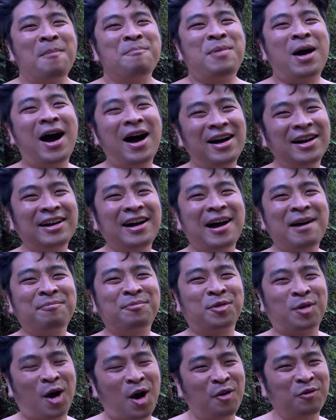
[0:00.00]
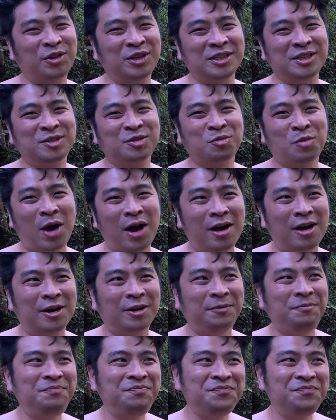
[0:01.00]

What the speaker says: Phang Nga Province? Well,